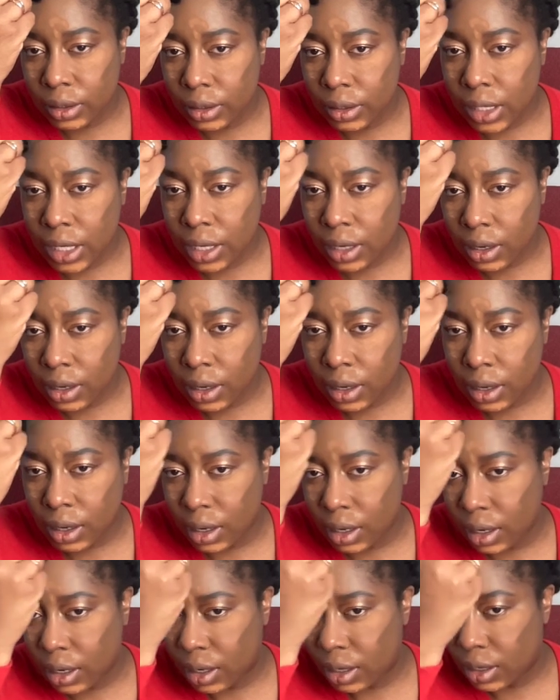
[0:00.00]
There
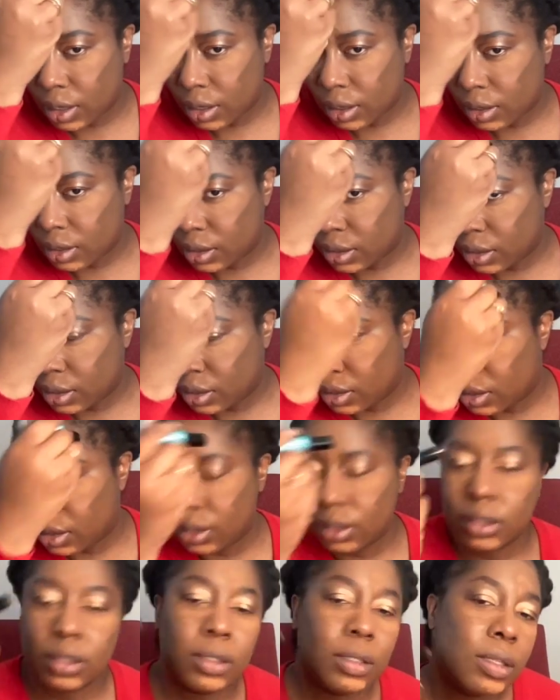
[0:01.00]
are
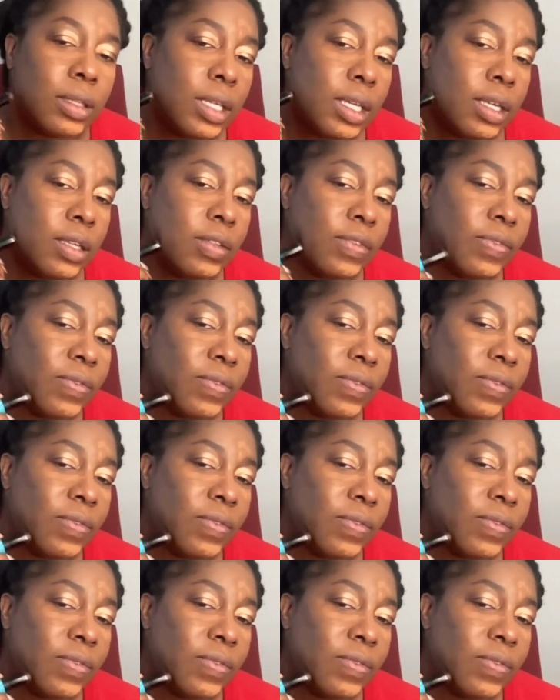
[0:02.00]
these